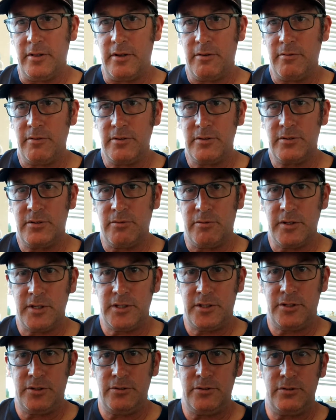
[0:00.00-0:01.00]
They were
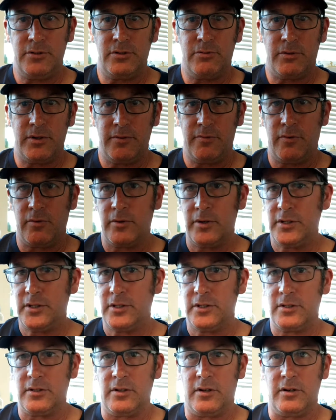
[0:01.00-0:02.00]
22, 24
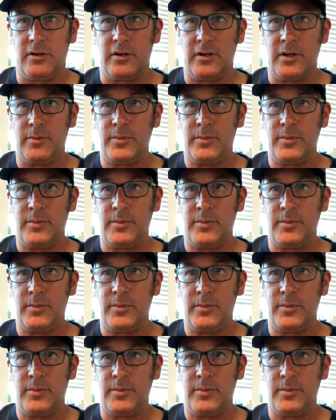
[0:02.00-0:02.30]
inches long.